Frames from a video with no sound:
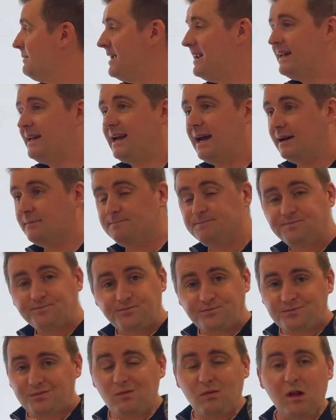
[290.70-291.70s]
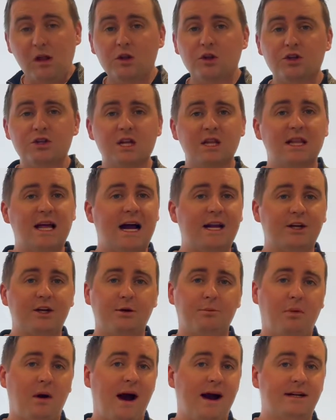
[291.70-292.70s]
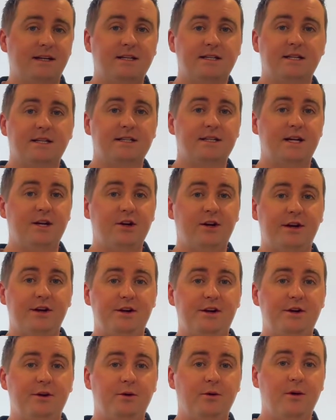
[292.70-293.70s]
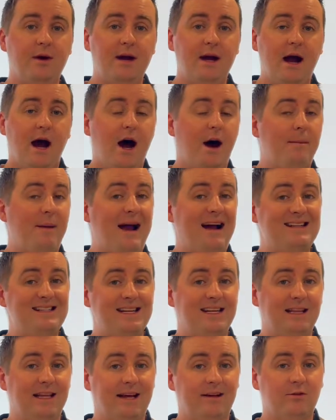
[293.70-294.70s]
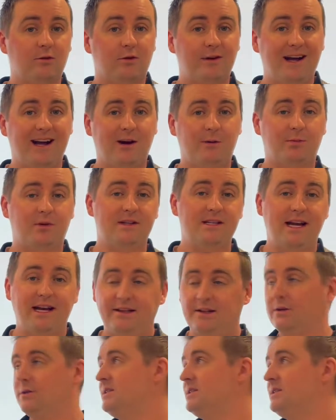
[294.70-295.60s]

again, There's a lot of good practices that you can do as a landlord to help retain those